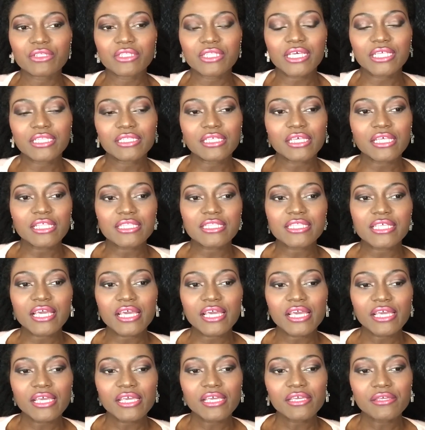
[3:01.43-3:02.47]
that
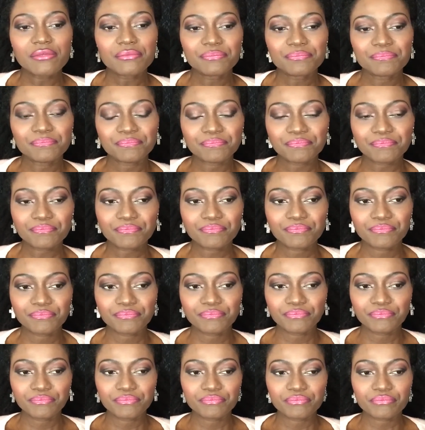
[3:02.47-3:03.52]
they
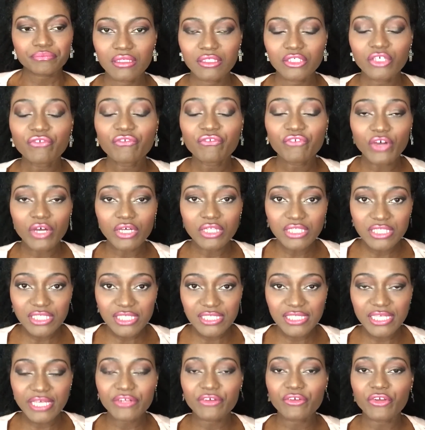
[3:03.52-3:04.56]
your funds
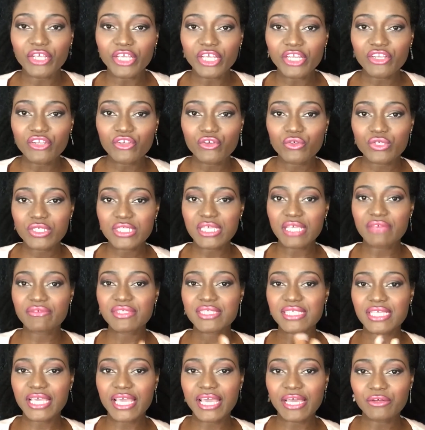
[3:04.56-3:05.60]
that are in your savings
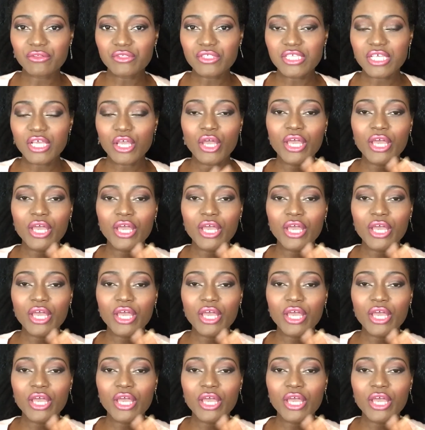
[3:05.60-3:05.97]
account